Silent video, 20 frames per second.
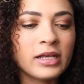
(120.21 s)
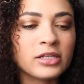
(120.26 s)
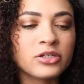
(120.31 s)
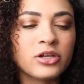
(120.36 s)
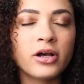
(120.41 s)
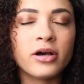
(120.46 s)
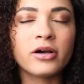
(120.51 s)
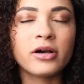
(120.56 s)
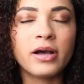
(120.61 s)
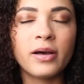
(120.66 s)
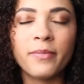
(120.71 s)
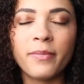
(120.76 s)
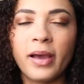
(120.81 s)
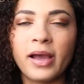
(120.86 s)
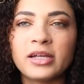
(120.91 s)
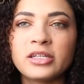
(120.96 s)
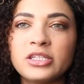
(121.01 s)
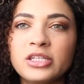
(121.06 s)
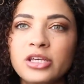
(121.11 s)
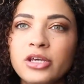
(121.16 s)
so I'll come
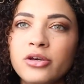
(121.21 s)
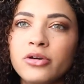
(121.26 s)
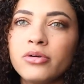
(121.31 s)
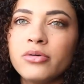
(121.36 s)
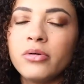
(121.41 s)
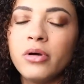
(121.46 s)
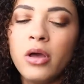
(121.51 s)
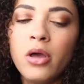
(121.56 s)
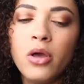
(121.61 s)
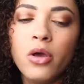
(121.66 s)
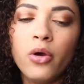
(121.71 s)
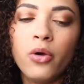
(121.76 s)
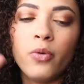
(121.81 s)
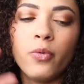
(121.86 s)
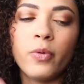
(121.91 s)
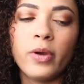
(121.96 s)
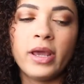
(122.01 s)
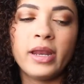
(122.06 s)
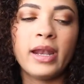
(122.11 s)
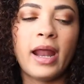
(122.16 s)
back to you
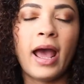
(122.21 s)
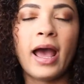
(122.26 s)
when